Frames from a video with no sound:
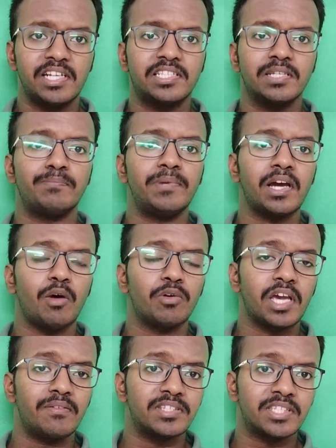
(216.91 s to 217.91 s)
In simply, how
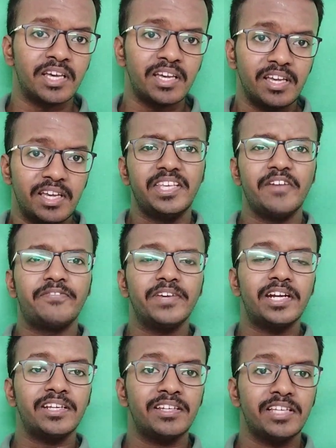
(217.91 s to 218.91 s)
can we say
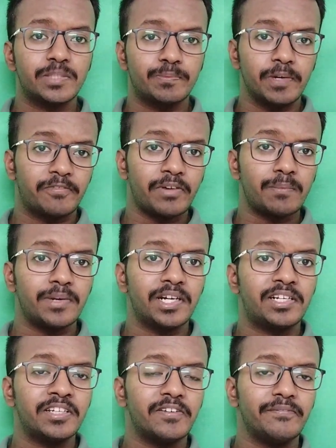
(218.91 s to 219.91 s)
FAT is performed
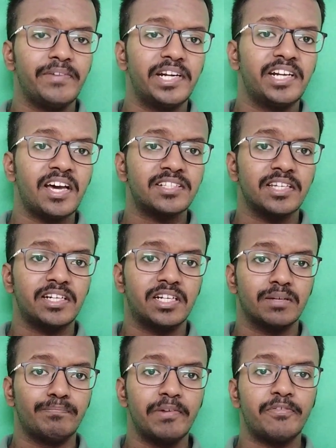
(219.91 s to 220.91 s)
at vendor
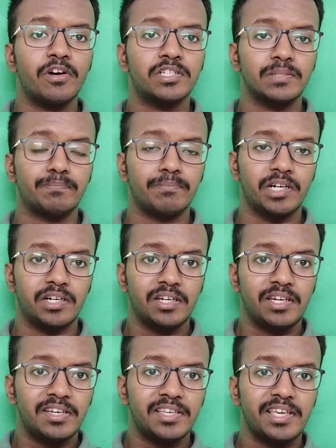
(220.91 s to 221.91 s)
site before shipment.
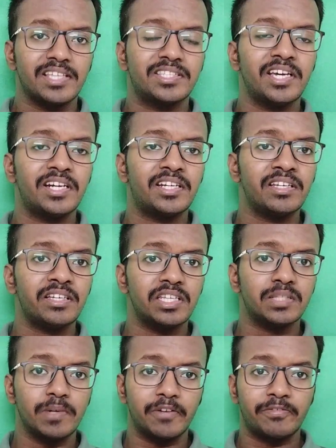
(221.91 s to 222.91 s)
SAT
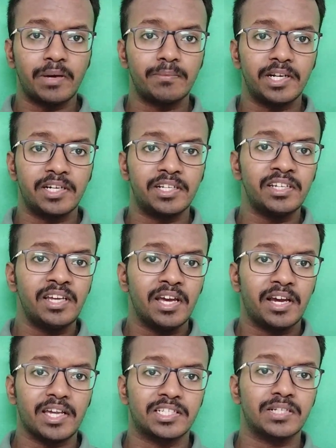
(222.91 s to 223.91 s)
is performed
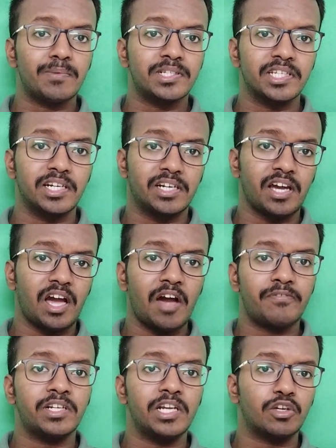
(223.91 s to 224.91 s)
at customer site
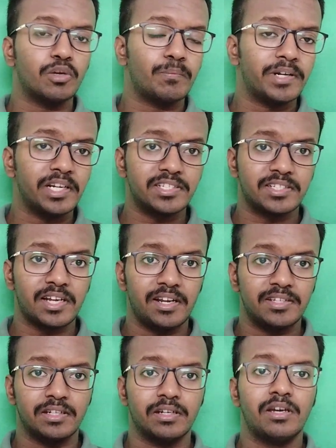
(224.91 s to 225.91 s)
after equipment
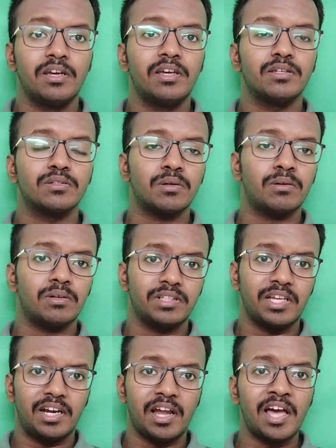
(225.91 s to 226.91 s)
installation. So
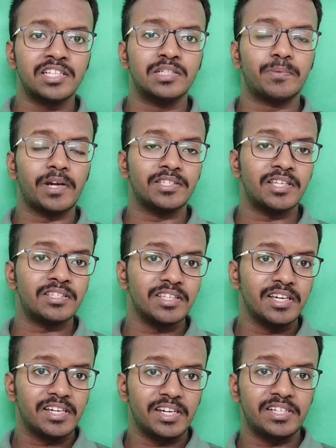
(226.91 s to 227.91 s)
the last process,
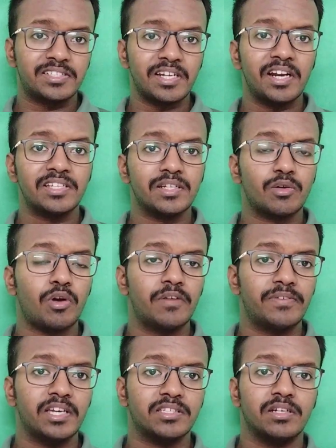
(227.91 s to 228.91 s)
installation
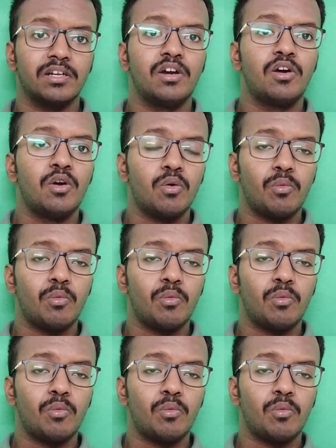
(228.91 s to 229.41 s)
qualification.